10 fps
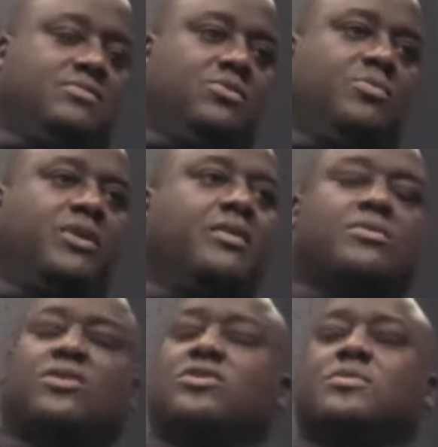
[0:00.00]
we played them
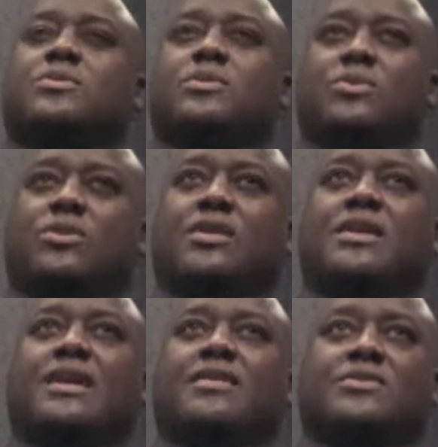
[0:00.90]
close, but we won in
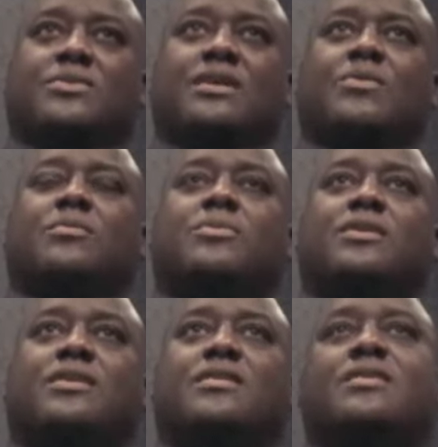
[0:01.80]

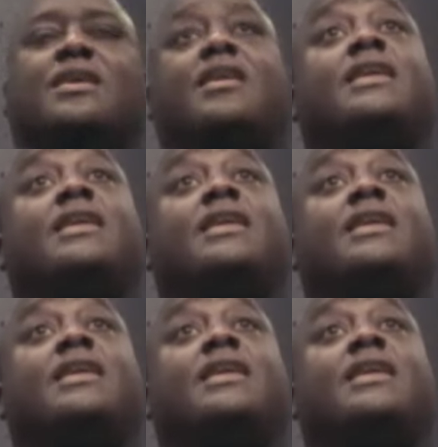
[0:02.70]
93.